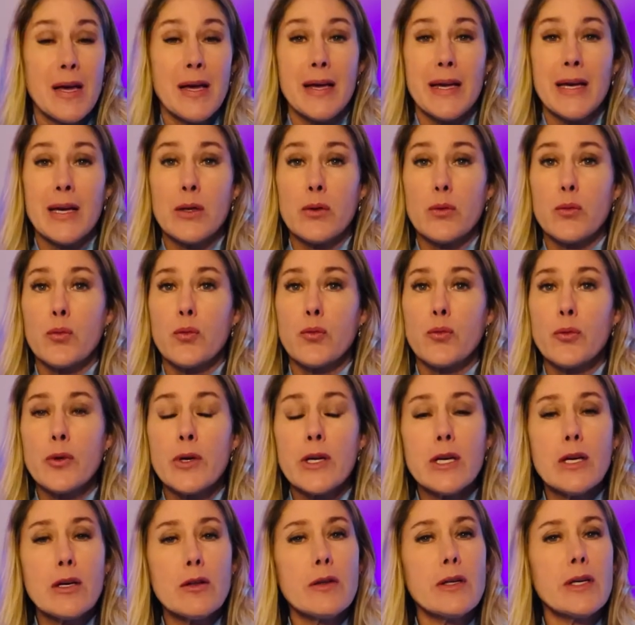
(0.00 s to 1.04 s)
It
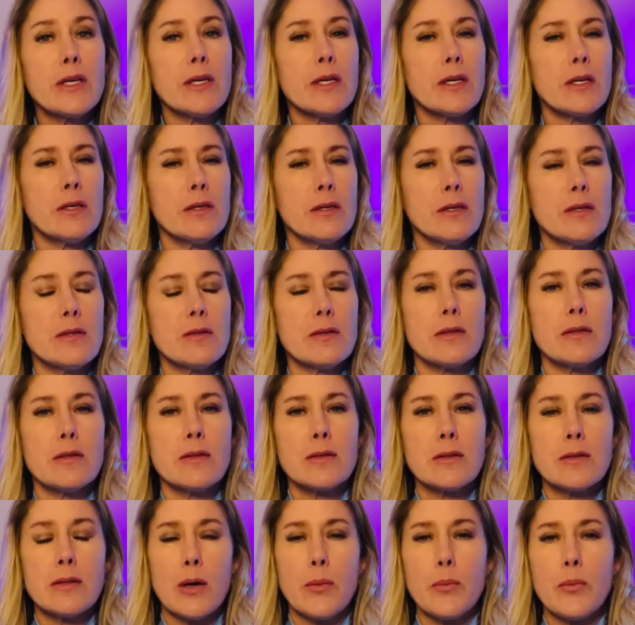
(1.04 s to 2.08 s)
really is
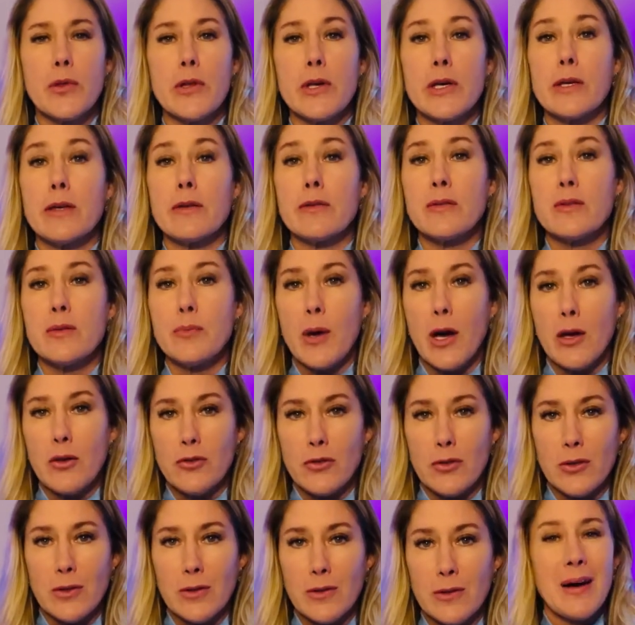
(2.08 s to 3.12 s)
something
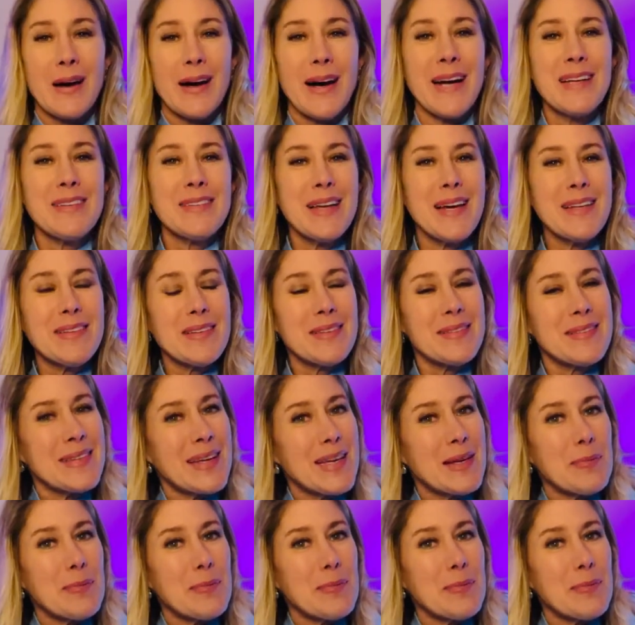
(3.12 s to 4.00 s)
special. I tend to take